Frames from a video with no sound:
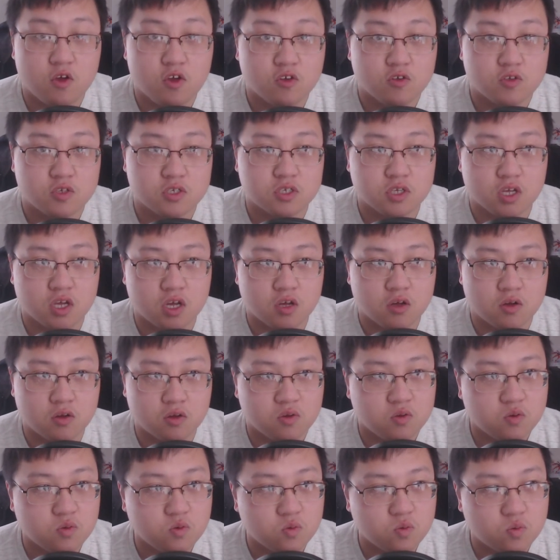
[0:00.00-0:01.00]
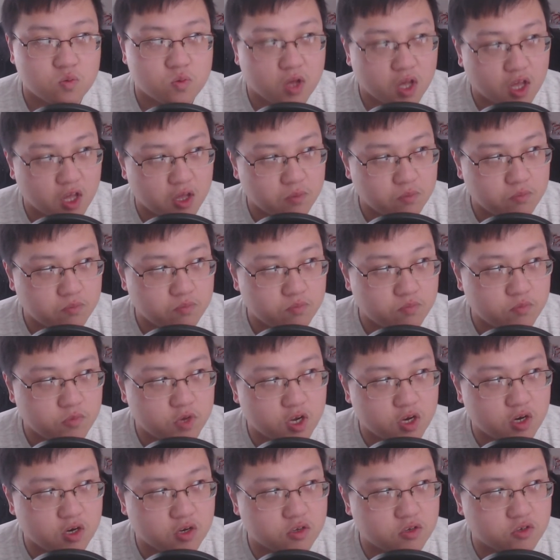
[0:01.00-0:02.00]
So I'm
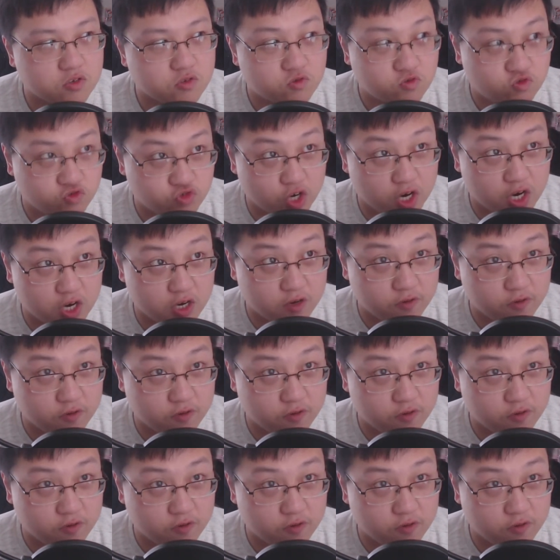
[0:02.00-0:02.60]
gonna try to